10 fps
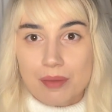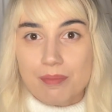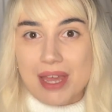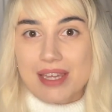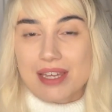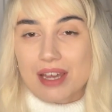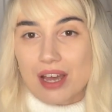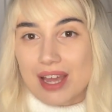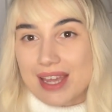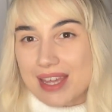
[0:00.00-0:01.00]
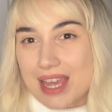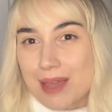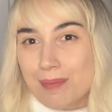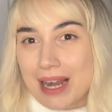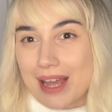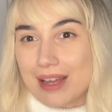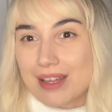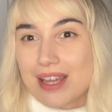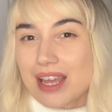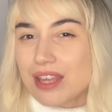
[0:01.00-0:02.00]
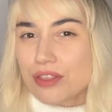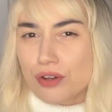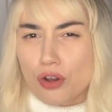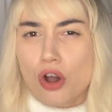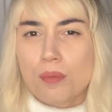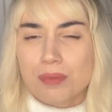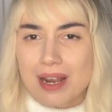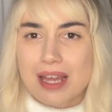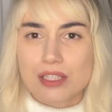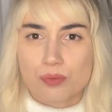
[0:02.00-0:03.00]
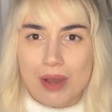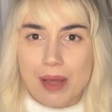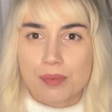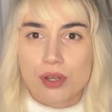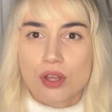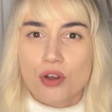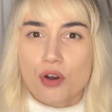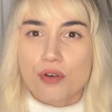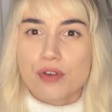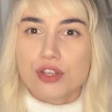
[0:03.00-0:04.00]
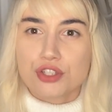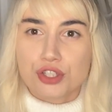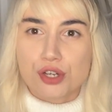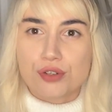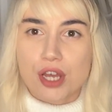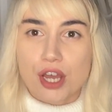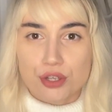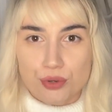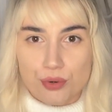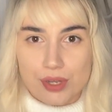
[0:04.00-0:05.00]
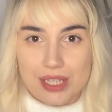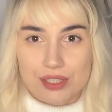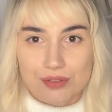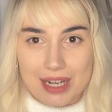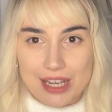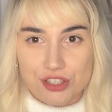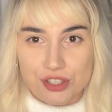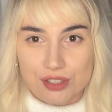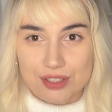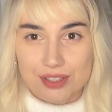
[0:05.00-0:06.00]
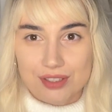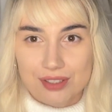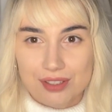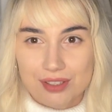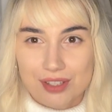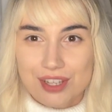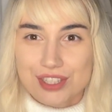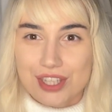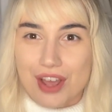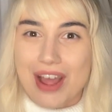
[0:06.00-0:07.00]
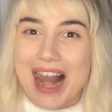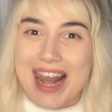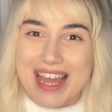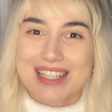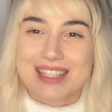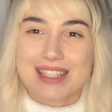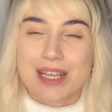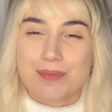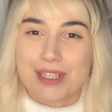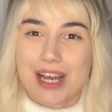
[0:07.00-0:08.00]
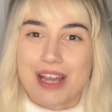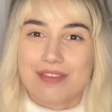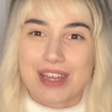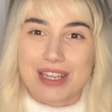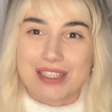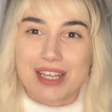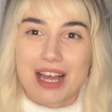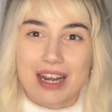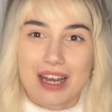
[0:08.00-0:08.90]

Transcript: making her a key player in the complex web of Tudor-Yorkist relations. So let's deep dive into her